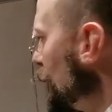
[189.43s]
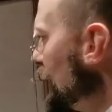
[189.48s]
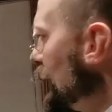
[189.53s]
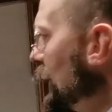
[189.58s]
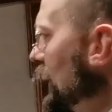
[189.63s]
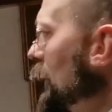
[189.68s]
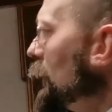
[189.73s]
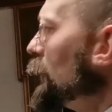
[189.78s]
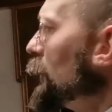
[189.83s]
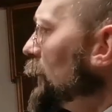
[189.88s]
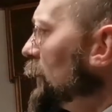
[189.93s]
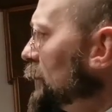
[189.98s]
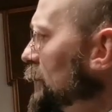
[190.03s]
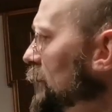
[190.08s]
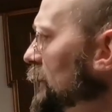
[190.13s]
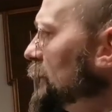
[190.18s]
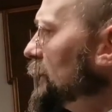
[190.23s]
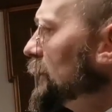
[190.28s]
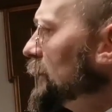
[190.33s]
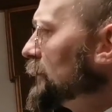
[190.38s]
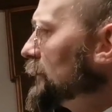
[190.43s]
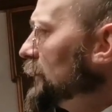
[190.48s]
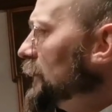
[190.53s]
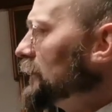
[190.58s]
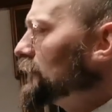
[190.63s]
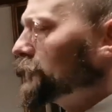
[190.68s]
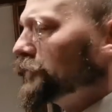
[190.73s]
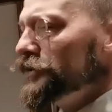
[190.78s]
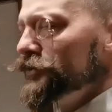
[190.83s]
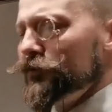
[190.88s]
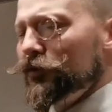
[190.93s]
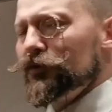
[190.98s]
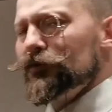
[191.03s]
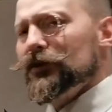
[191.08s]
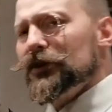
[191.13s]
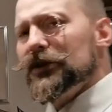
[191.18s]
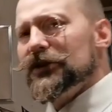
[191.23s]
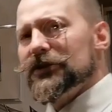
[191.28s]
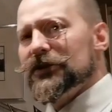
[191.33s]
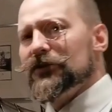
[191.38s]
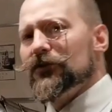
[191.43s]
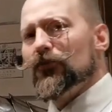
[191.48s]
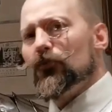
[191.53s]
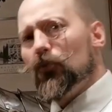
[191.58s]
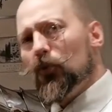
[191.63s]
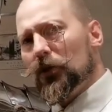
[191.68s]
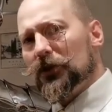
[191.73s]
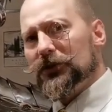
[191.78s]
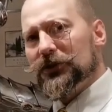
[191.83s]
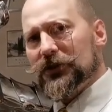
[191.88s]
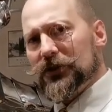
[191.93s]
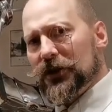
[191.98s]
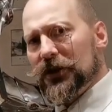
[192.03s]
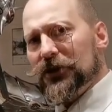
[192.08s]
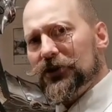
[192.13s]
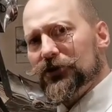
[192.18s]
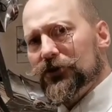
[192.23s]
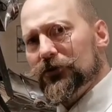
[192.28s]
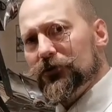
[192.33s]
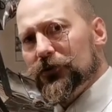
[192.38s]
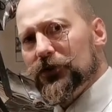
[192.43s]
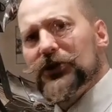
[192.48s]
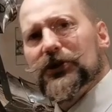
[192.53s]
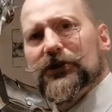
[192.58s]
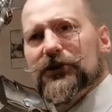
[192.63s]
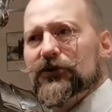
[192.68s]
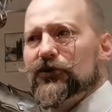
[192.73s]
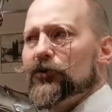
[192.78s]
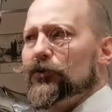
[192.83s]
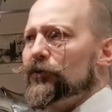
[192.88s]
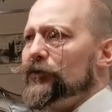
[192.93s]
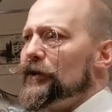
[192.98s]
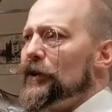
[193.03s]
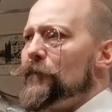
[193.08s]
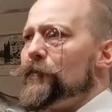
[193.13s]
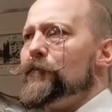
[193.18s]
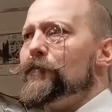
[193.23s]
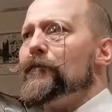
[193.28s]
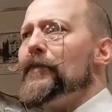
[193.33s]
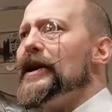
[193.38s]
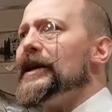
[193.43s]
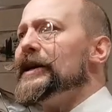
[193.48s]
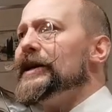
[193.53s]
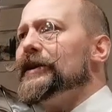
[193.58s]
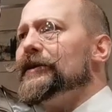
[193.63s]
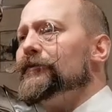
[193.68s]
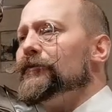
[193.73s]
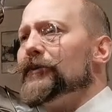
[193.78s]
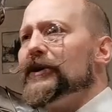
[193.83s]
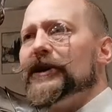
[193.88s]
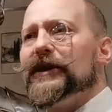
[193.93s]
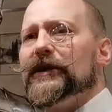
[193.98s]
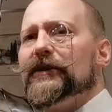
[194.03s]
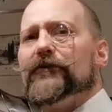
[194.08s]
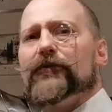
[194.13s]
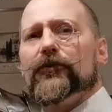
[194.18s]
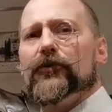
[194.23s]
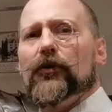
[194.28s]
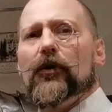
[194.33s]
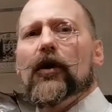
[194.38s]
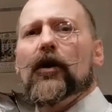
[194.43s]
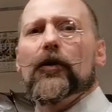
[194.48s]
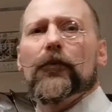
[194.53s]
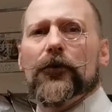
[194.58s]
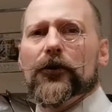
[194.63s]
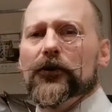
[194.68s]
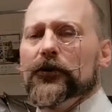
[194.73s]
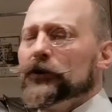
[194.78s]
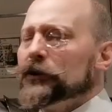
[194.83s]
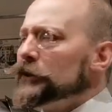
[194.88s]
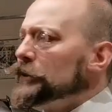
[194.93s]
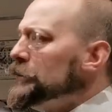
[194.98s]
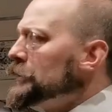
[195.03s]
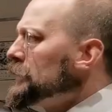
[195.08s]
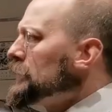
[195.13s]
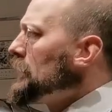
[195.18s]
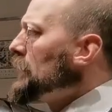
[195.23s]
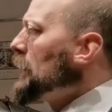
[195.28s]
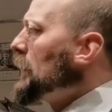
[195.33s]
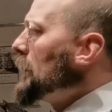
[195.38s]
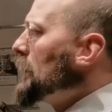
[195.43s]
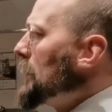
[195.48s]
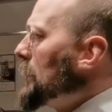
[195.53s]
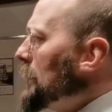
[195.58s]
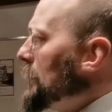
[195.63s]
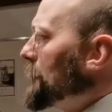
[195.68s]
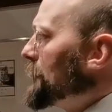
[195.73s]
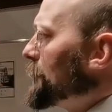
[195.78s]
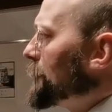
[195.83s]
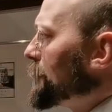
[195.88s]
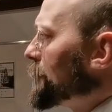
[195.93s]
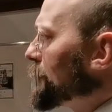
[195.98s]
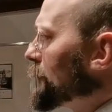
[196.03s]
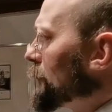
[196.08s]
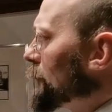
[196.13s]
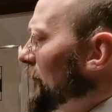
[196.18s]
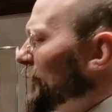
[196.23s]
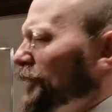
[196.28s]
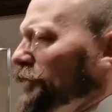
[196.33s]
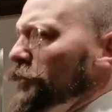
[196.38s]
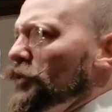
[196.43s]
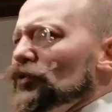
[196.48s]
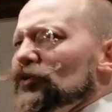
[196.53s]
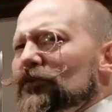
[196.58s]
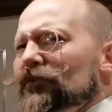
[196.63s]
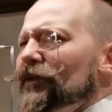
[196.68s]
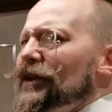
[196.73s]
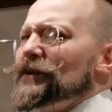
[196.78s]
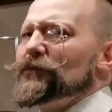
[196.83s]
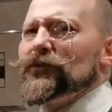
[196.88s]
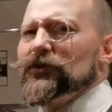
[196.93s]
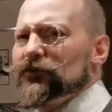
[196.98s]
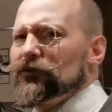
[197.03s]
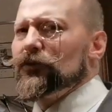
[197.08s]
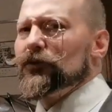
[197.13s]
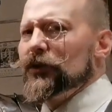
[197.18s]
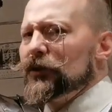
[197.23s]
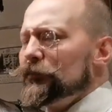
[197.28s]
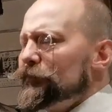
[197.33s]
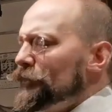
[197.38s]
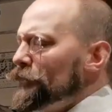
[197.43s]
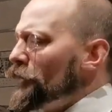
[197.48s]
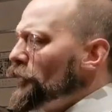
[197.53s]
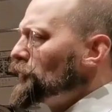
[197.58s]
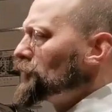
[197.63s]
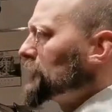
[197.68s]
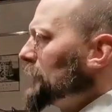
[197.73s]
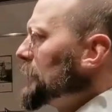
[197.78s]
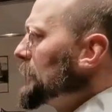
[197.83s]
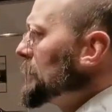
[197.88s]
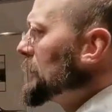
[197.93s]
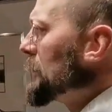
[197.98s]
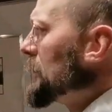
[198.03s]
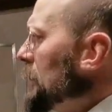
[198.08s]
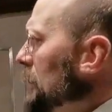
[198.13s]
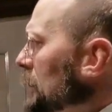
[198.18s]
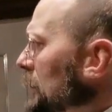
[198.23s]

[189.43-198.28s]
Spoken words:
Now, when I say that, the 821 is in the Wallace collection, which is sort of their main medieval armor. The most famous one, mostly.